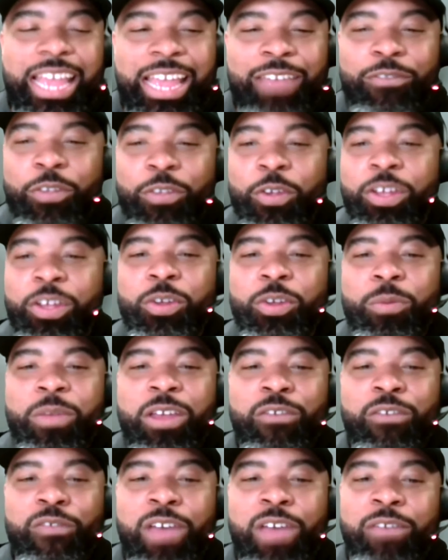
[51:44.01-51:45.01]
if you could do
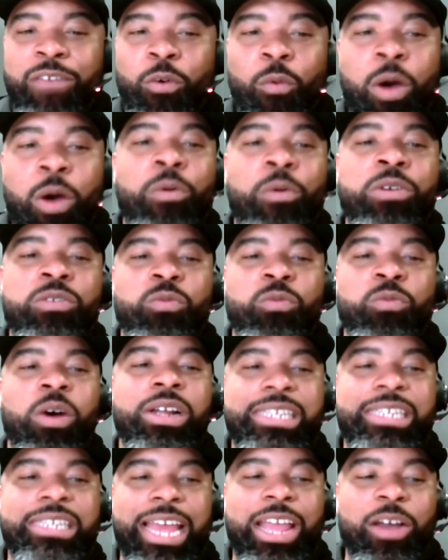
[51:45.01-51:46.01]
me a favor, what was
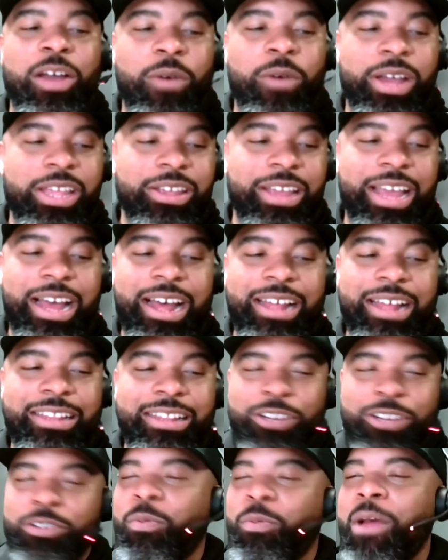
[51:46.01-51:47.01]
one takeaway you got?
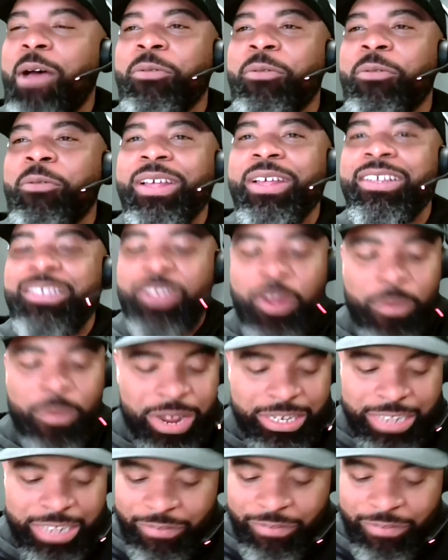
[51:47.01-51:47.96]
There's probably so much.